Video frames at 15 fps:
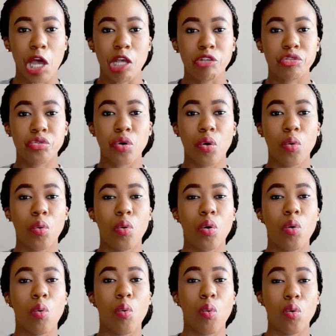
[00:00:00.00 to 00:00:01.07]
So
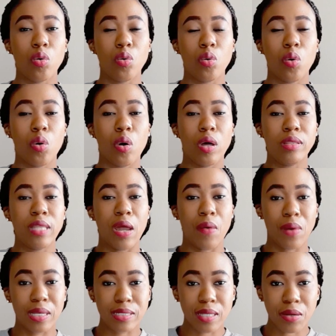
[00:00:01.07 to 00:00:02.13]
the
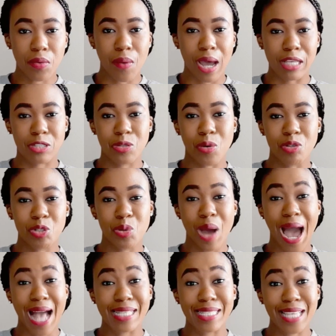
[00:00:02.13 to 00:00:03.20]
reason why, so to
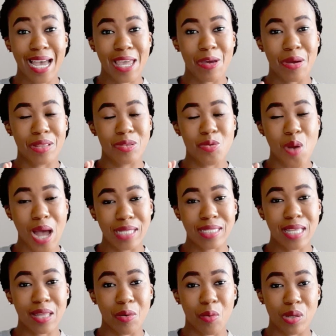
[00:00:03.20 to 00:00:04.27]
answer
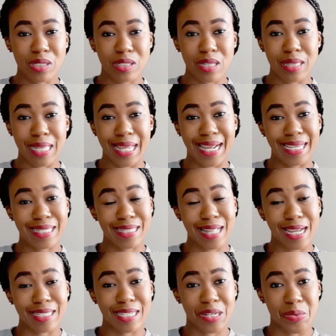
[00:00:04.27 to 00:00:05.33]
the question that I
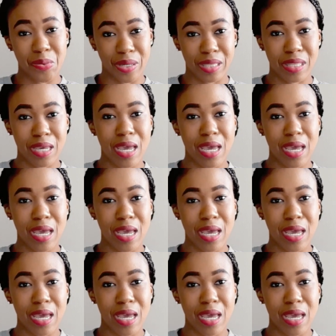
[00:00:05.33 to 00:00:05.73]
started with,